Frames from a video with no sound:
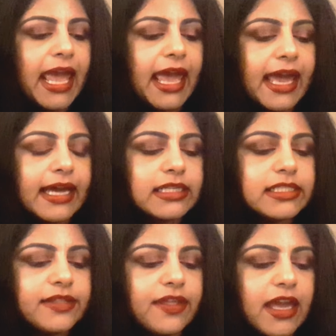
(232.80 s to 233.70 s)

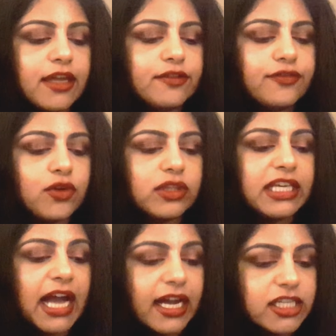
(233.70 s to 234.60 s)
And then for
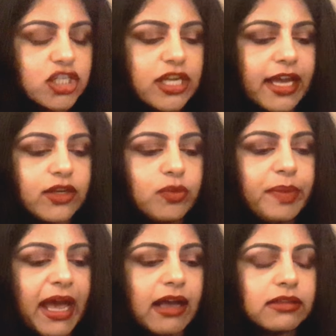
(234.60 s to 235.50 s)
the eyeshadow
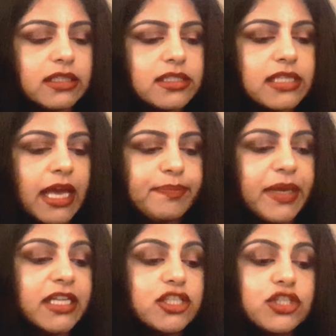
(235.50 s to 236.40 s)
palettes, I
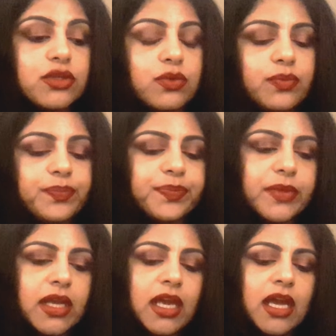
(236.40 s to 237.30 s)
picked two.
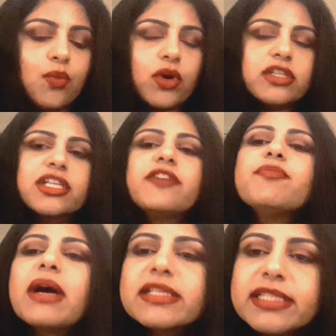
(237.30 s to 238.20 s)
Wanted to give
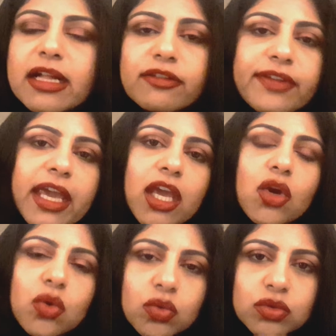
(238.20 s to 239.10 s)
myself a
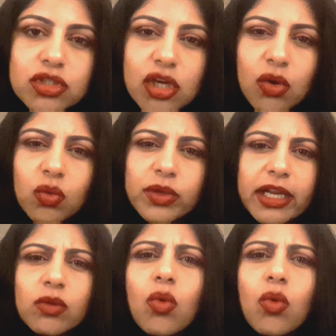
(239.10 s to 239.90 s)
cool tone and a